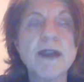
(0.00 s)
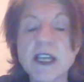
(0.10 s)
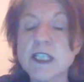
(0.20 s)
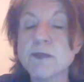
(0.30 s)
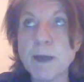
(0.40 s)

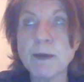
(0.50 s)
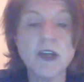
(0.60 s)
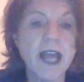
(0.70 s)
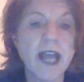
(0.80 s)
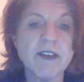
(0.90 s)
because
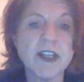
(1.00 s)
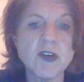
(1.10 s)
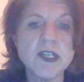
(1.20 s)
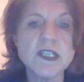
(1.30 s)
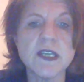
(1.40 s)
people don't have
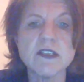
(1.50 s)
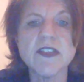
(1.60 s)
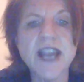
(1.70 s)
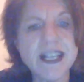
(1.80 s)
any choices.